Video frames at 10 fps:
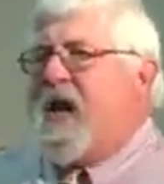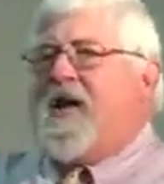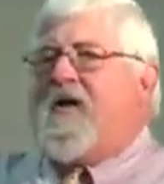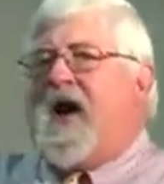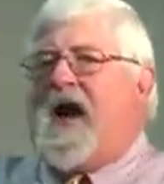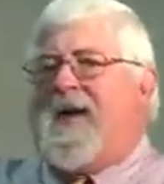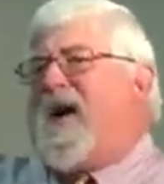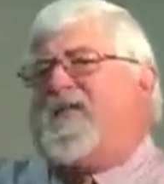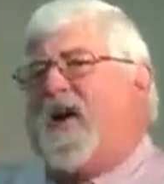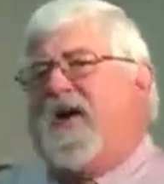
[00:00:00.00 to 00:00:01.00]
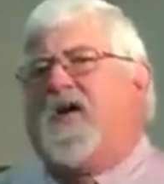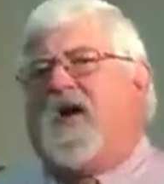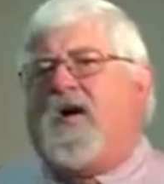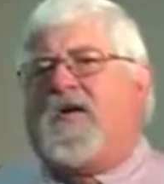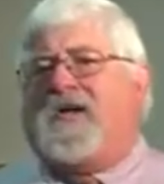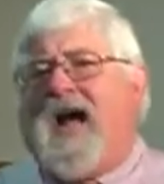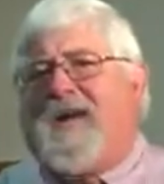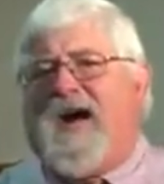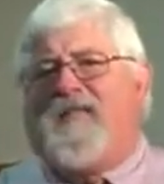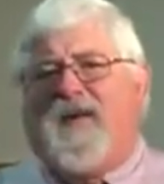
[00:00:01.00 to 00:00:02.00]
Here I am. I've been here the whole
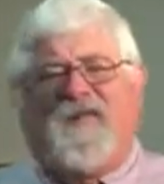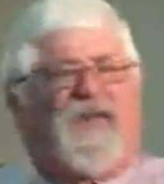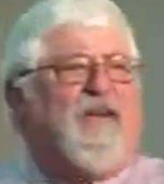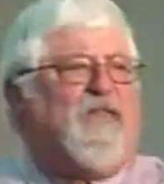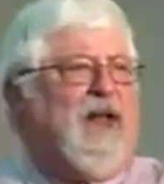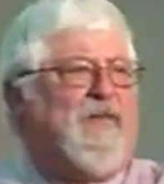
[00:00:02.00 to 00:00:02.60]
time. I've been faithful.